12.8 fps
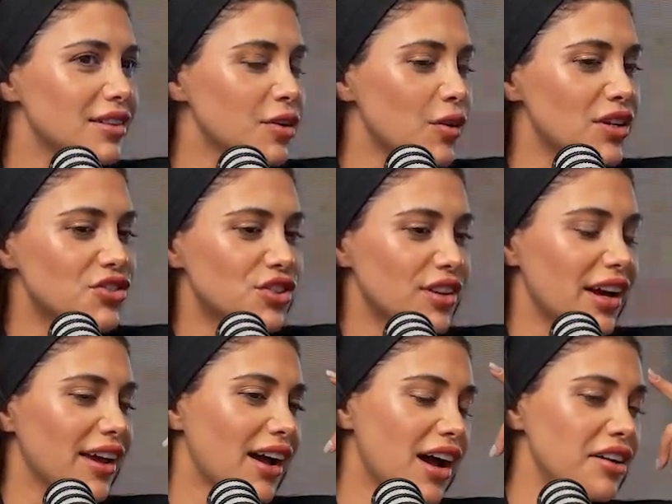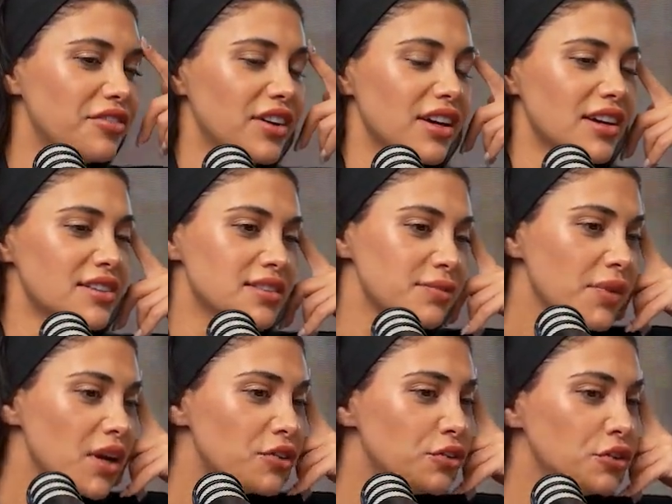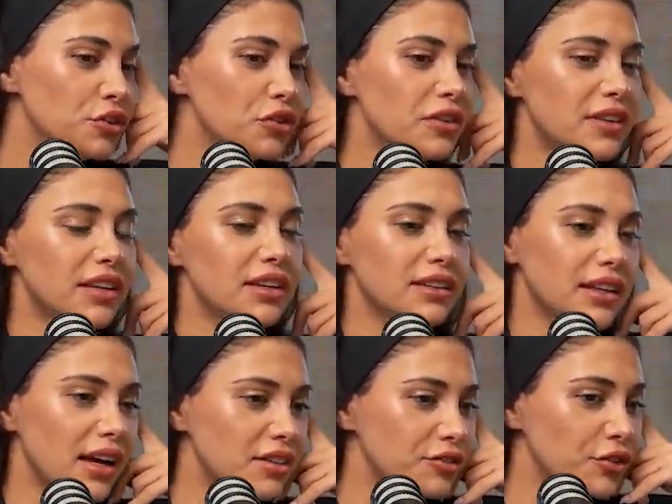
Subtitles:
question I have is, do you think that,